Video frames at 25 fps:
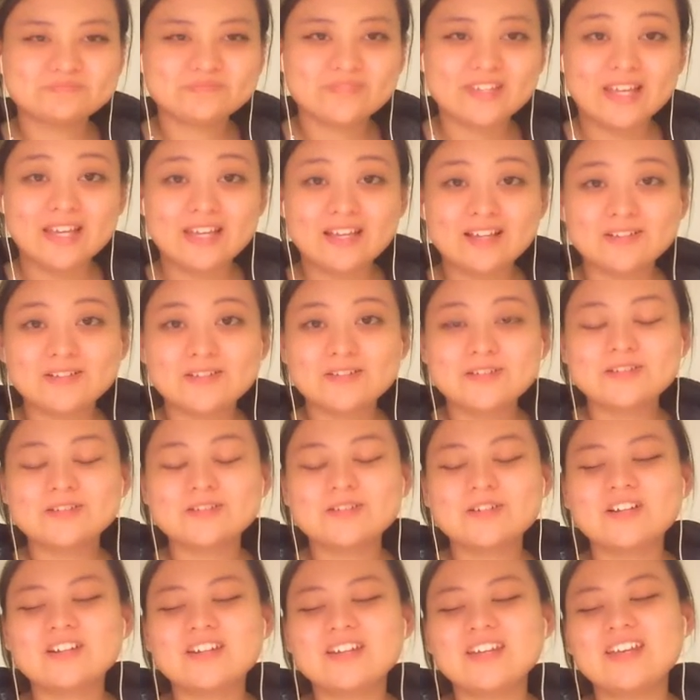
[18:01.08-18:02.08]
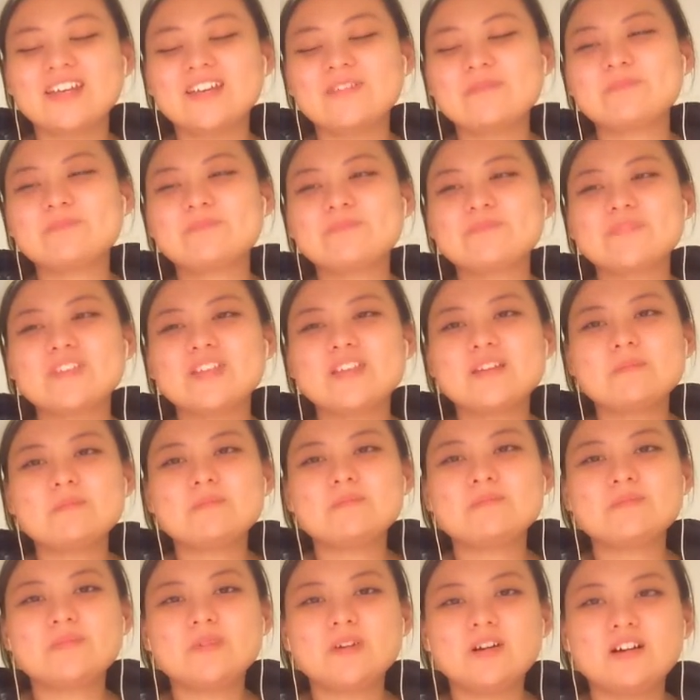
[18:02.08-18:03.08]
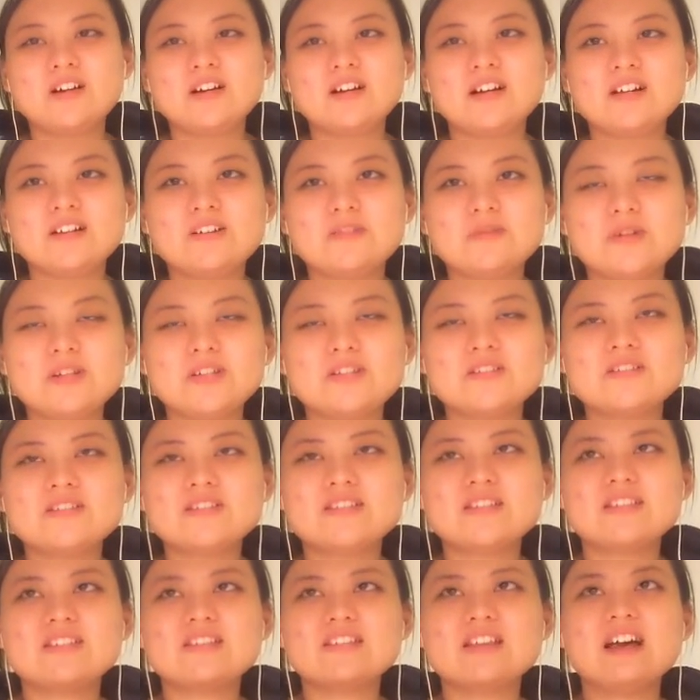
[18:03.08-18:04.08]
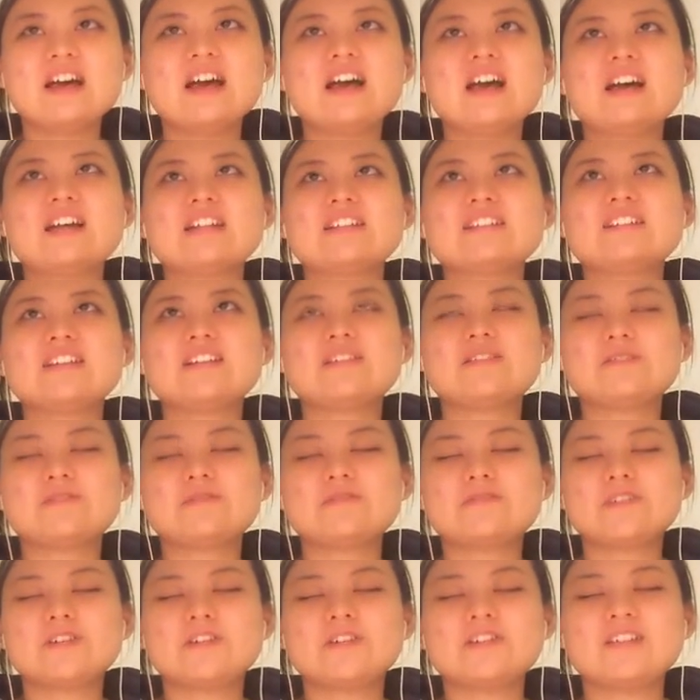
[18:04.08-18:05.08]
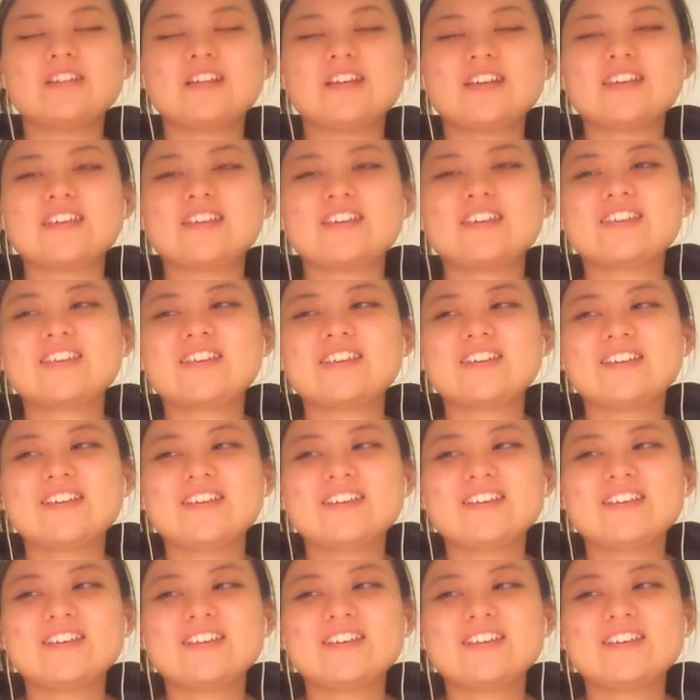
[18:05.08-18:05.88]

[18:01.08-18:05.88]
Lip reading: yeah, you're naughty. But when you say that, I'll feel like,